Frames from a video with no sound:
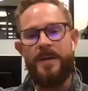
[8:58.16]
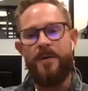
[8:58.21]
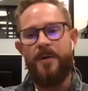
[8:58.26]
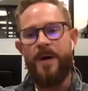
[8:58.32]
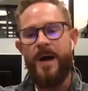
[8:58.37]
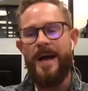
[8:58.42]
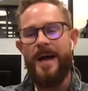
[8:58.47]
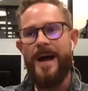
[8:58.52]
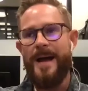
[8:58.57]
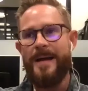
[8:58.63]
No,
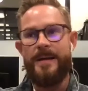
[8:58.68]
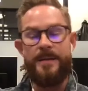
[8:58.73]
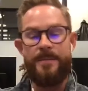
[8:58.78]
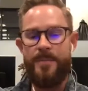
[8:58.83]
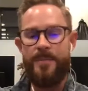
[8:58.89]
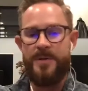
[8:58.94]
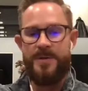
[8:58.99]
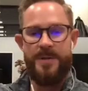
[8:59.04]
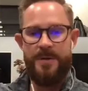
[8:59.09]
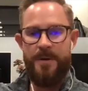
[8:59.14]
I didn't
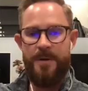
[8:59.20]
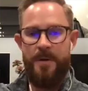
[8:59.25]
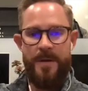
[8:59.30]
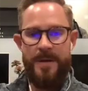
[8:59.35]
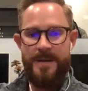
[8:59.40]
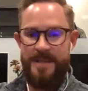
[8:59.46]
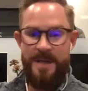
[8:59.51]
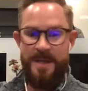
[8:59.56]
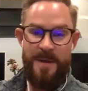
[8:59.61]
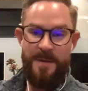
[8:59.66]
personally know that
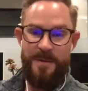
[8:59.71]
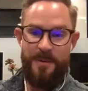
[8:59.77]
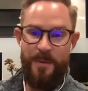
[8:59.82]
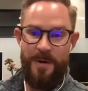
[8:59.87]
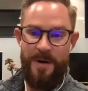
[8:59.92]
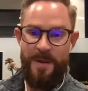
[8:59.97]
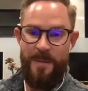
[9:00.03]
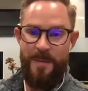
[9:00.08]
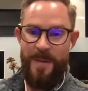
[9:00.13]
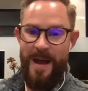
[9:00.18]
because I'm not the one
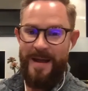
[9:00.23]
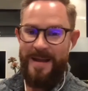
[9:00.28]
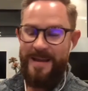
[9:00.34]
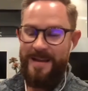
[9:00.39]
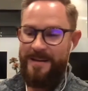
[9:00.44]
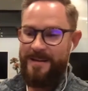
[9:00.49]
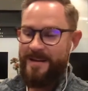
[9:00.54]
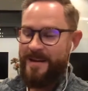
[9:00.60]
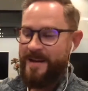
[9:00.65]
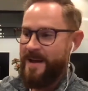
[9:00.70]
in the back
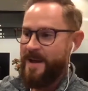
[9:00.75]
end.